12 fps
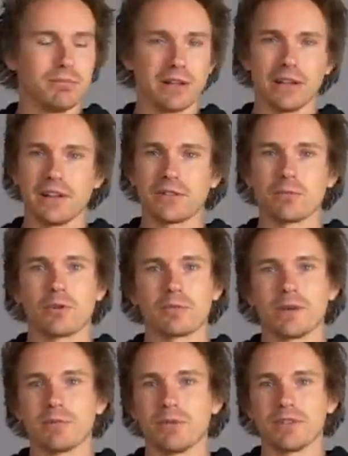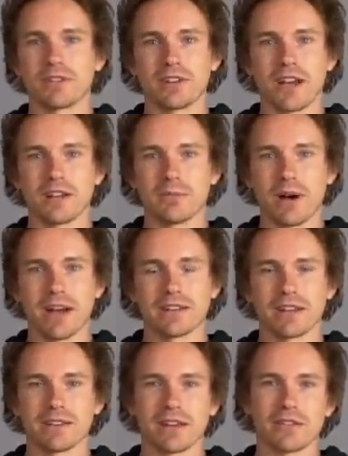millions more people decide to buy a
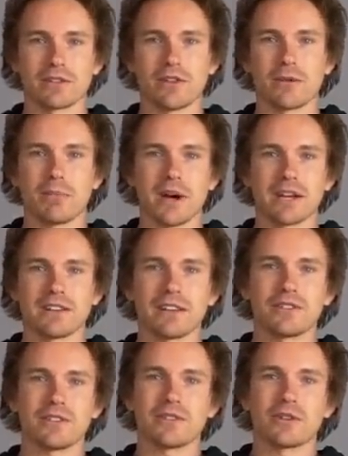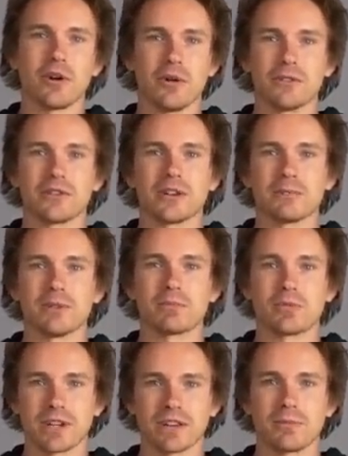$10,000 bike next year. They're always going to be
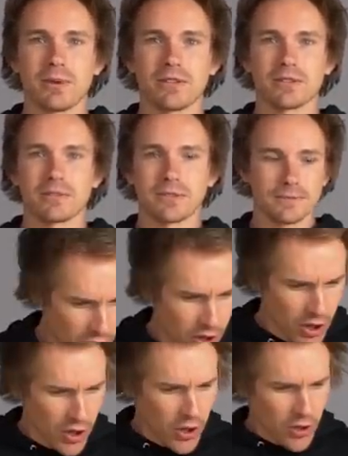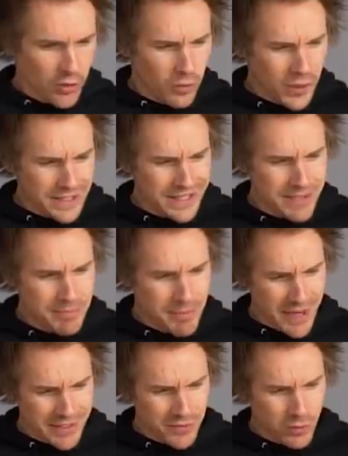pretty expensive. What's the
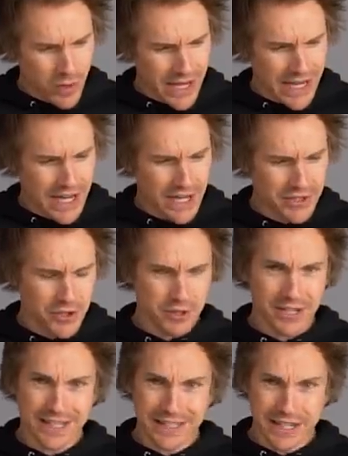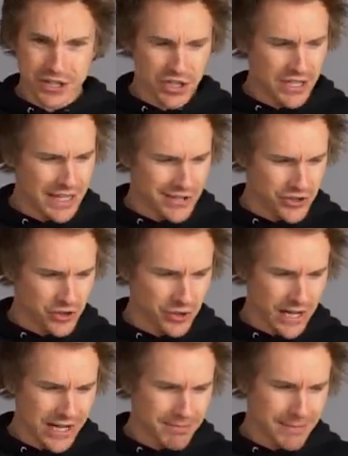best way to condition and
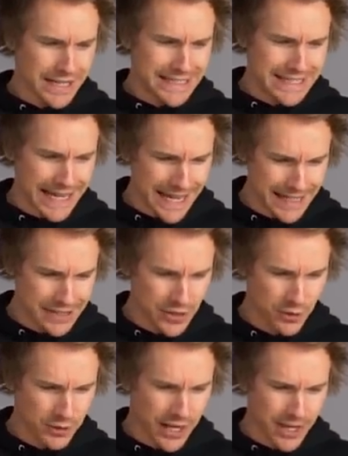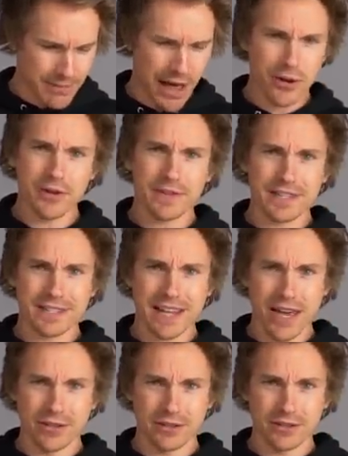train my taint when I am out of the
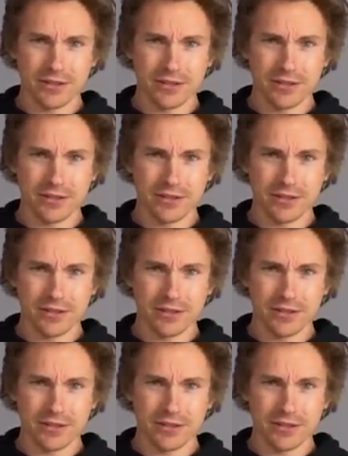saddle?